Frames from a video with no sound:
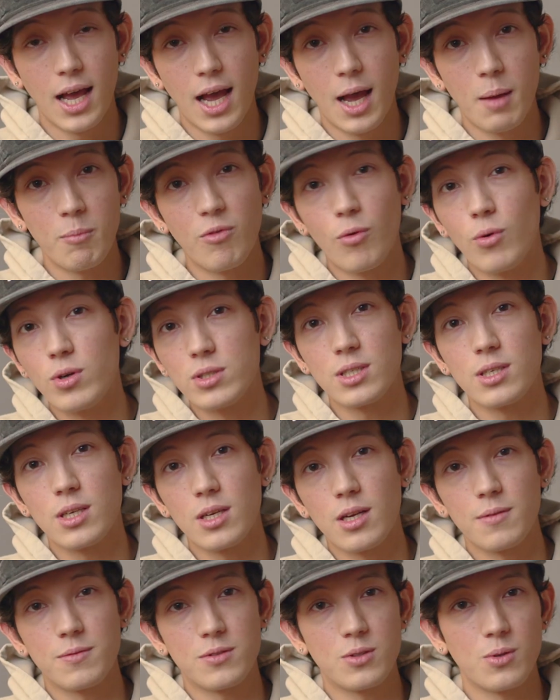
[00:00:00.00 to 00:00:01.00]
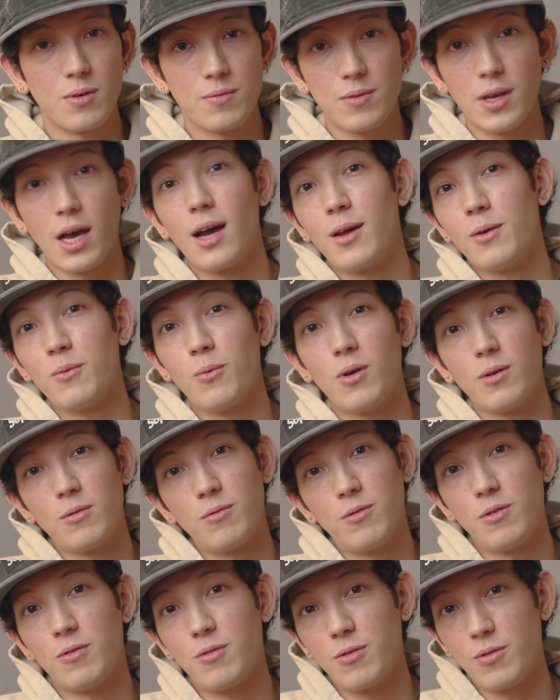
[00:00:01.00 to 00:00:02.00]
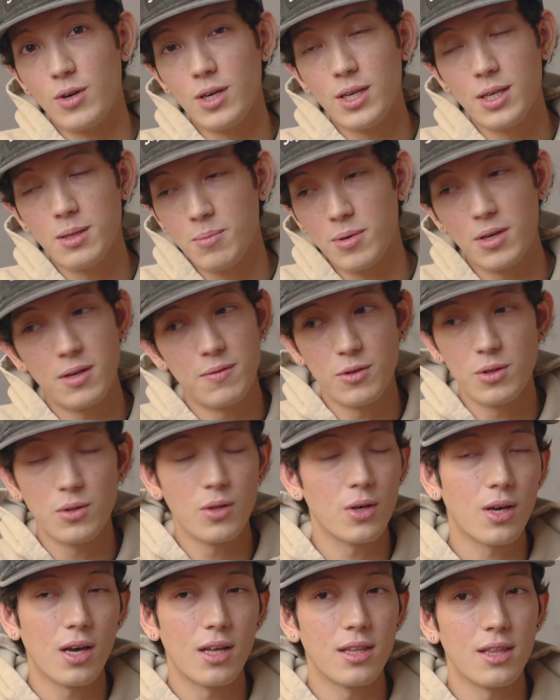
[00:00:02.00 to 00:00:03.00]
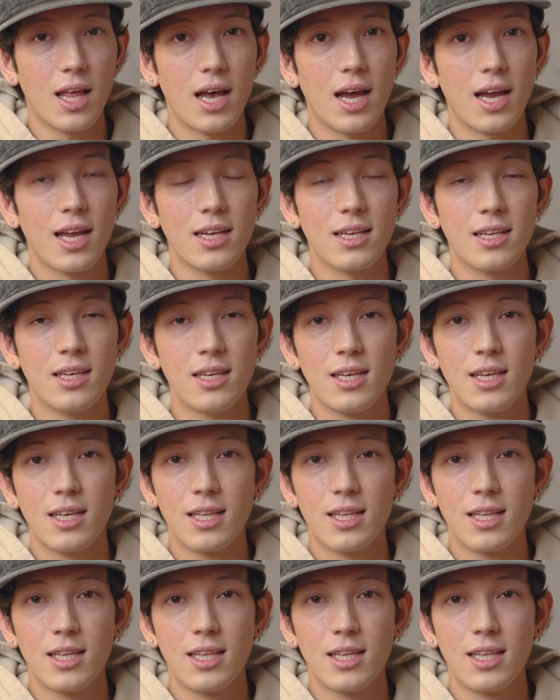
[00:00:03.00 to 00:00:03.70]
I'm fortunate enough to have gotten one for free, but if you look online,